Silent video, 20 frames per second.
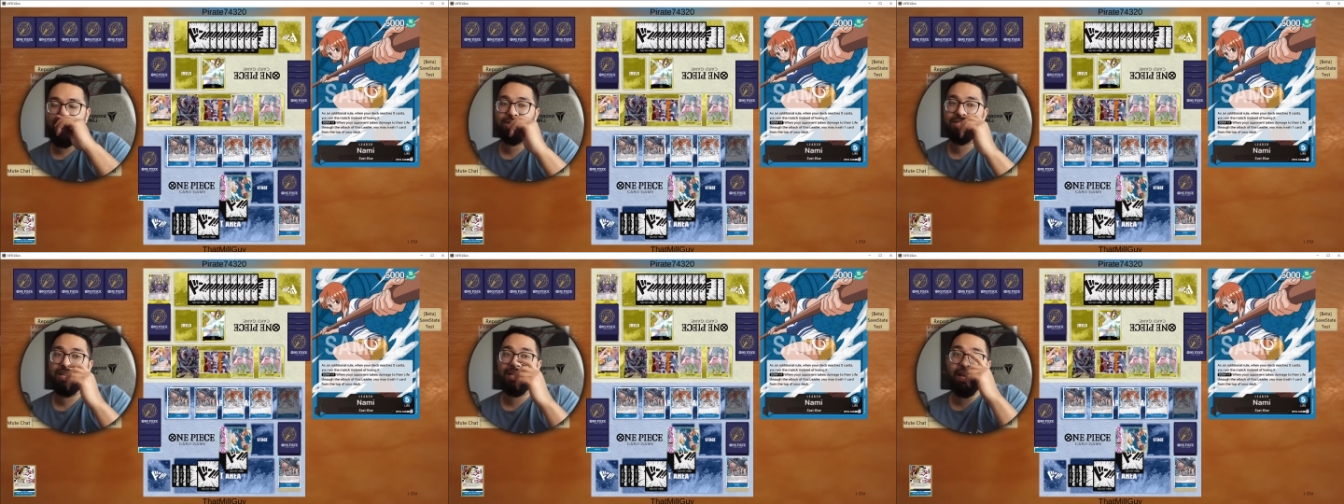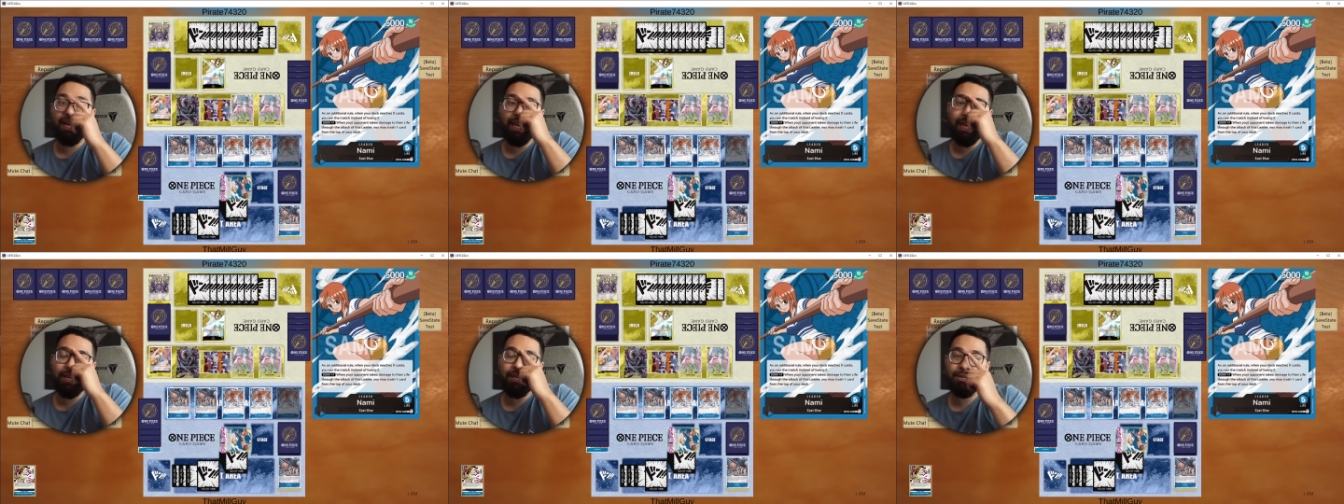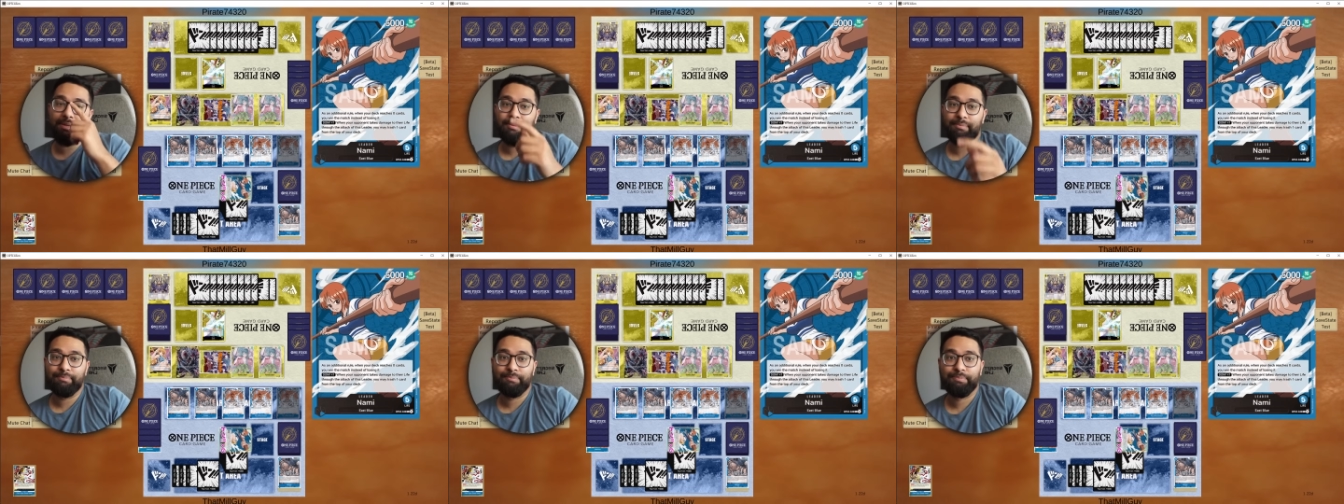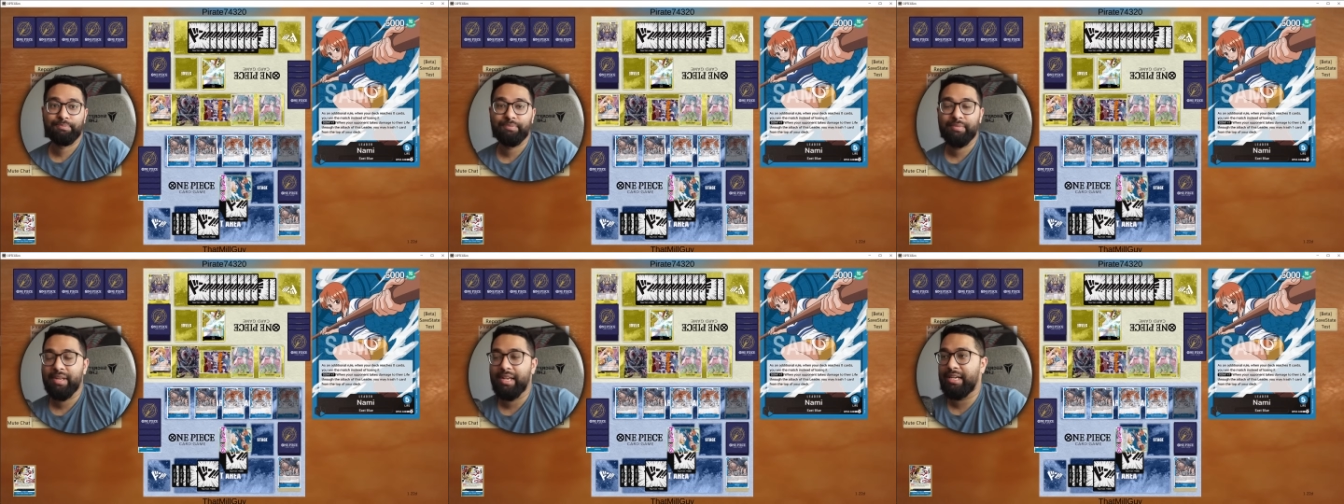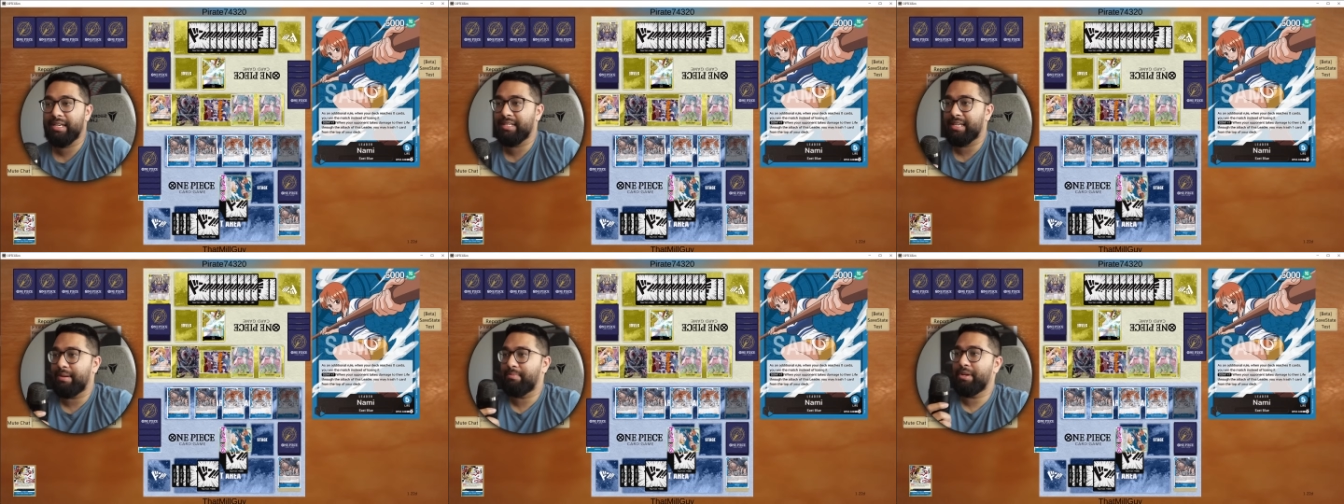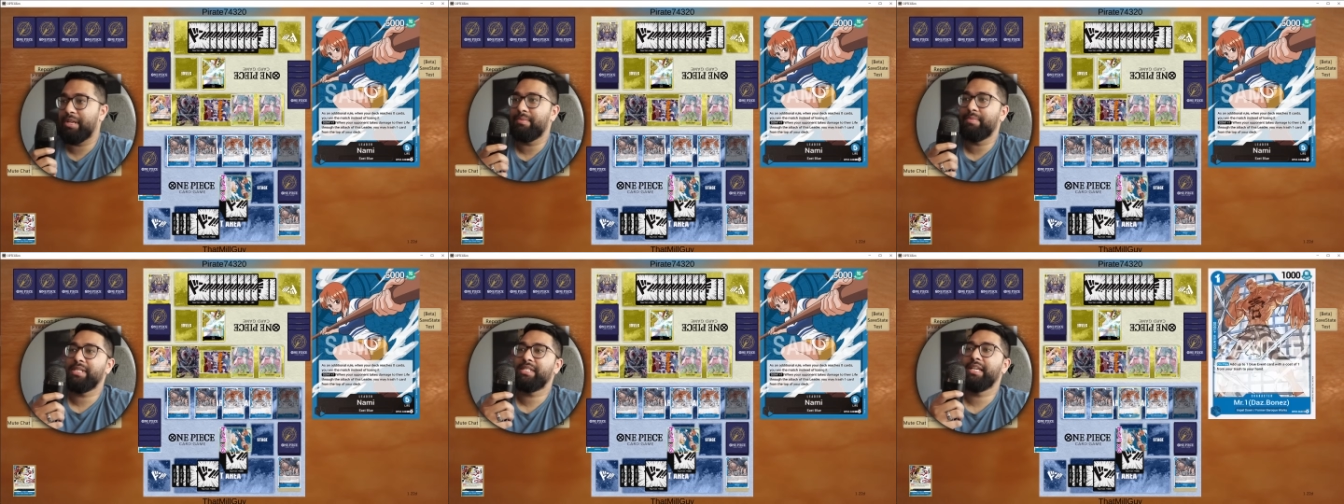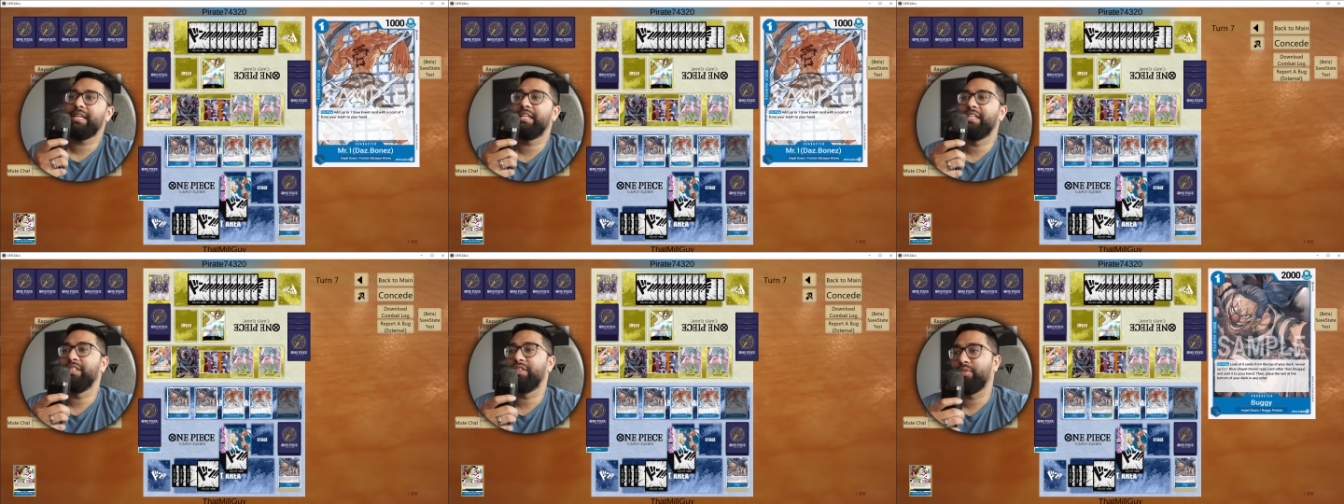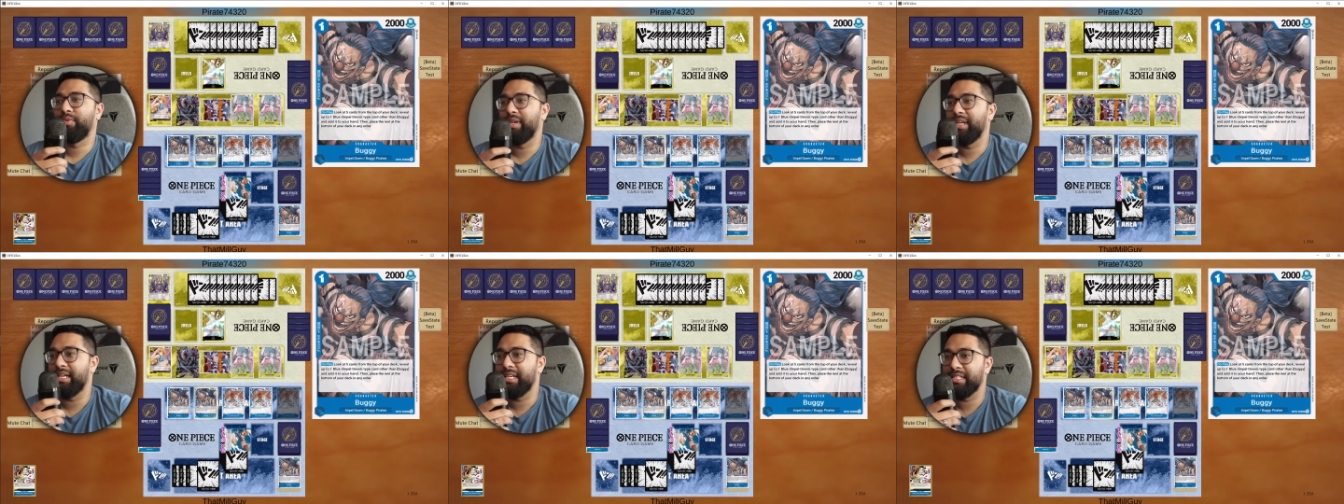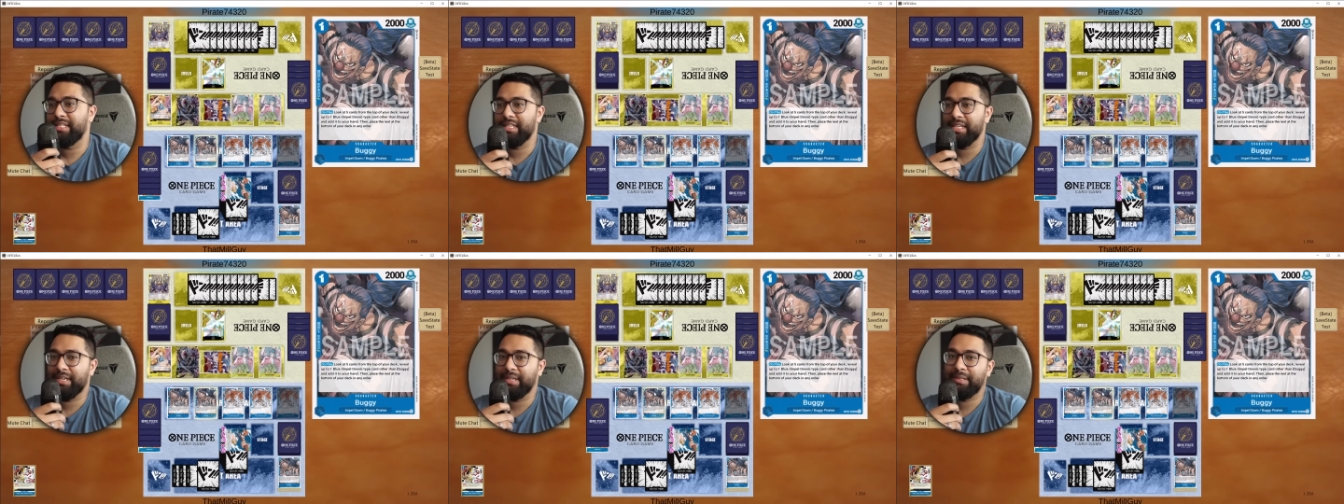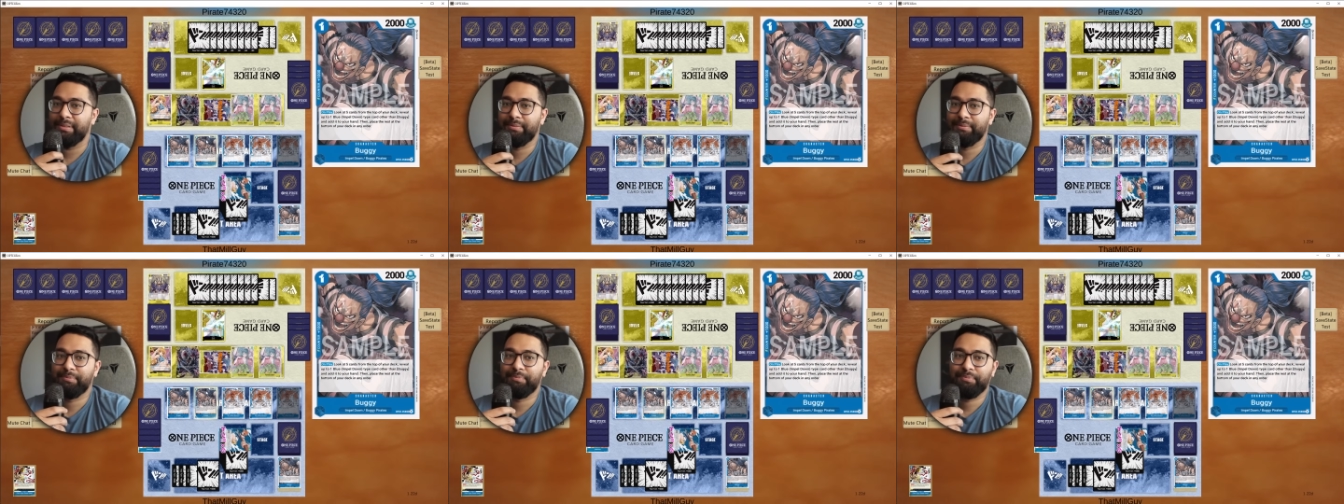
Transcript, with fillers: I'll take a hit. Because I'm going to be taking three hits here.